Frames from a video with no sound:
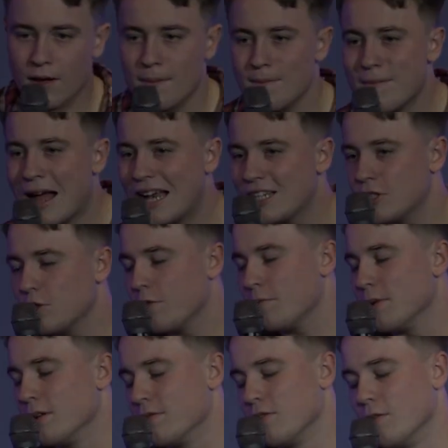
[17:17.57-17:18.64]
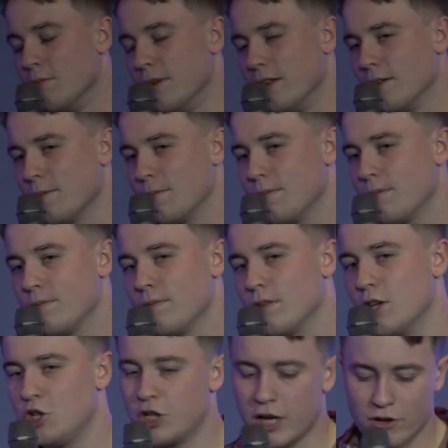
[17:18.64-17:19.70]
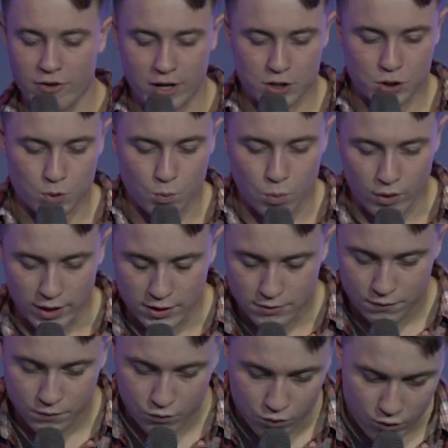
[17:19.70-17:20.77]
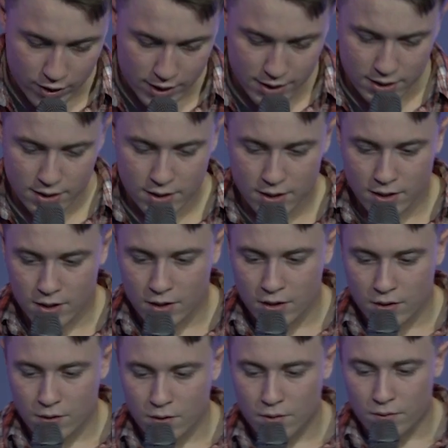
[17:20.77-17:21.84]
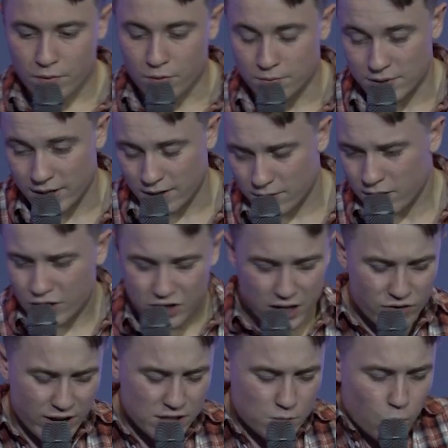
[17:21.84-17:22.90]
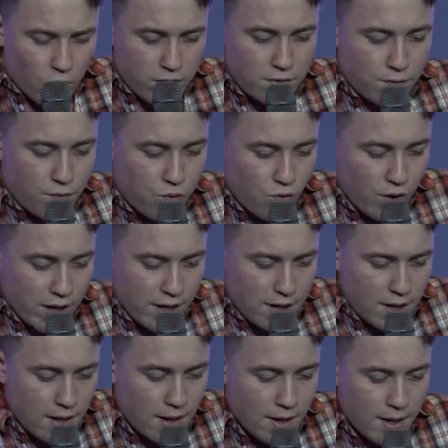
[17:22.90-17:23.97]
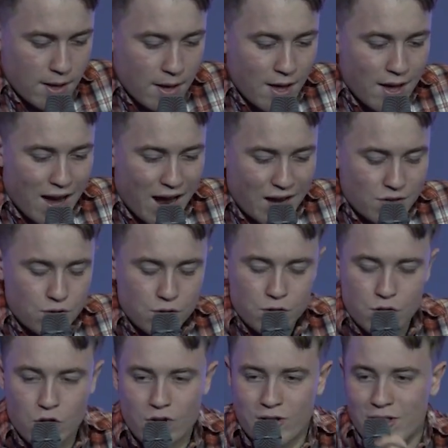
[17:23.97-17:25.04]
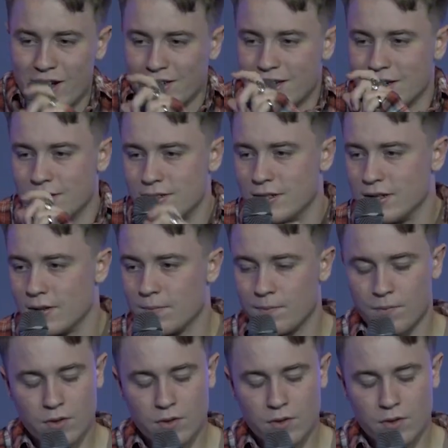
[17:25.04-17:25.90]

Imagine with me for a minute a generation what is free from sin. A generation what is free and secure in identity.